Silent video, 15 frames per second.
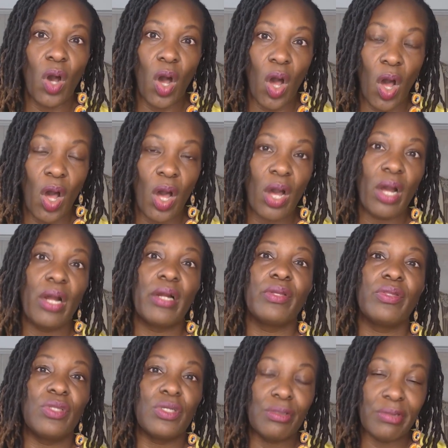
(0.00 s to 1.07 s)
are
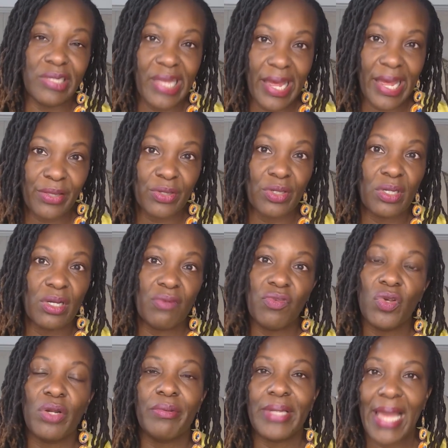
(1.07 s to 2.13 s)
the creator of
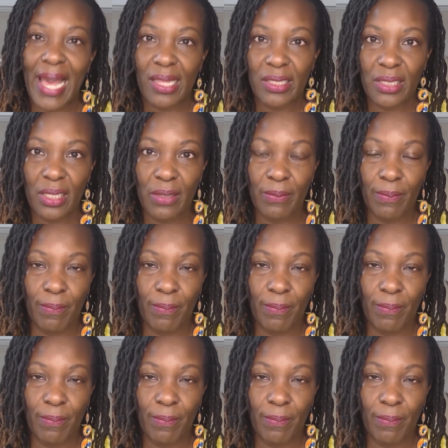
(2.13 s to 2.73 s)
your reality.